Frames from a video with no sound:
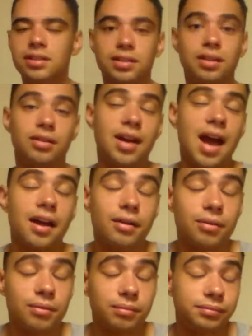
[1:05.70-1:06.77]
So I
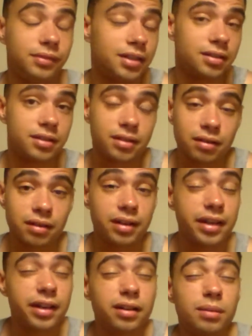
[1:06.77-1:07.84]
don't necessarily
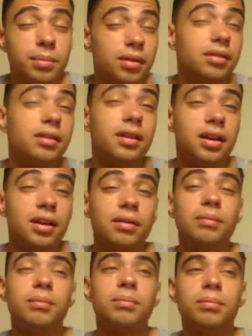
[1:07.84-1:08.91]
care about the
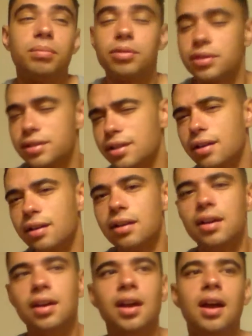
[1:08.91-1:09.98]
game per se.
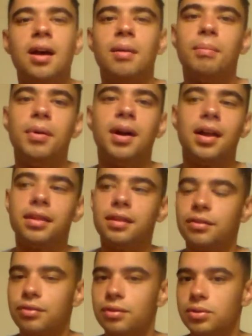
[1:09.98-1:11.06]
But I
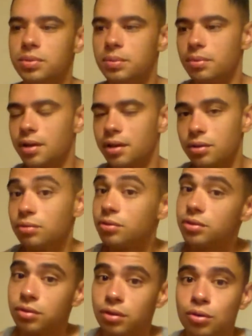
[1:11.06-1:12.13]
think for those people that do
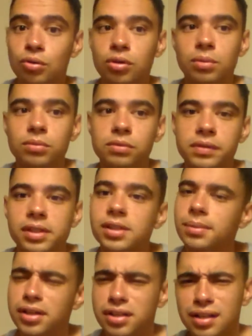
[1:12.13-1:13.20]
enjoy horror movies,
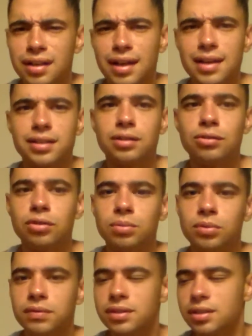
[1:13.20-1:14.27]
especially classic horror
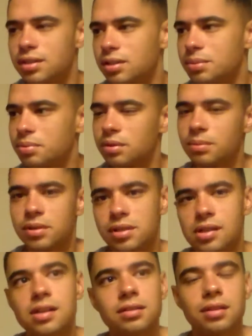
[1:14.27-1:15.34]
movies, because it's pretty
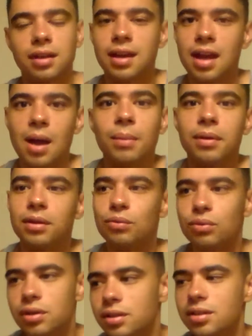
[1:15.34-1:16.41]
much like The Cabin in
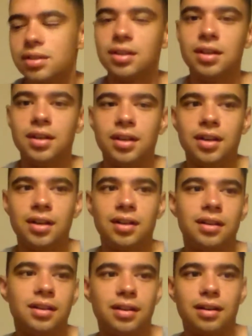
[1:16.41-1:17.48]
the Woods,
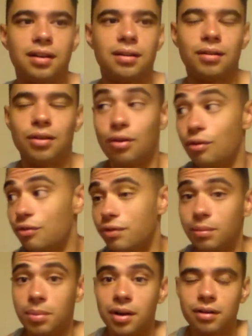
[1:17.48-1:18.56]

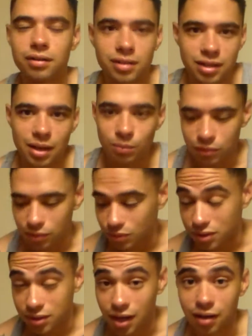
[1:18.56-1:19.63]
hopefully better, because that movie
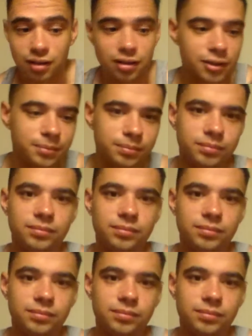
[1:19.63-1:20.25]
was not good.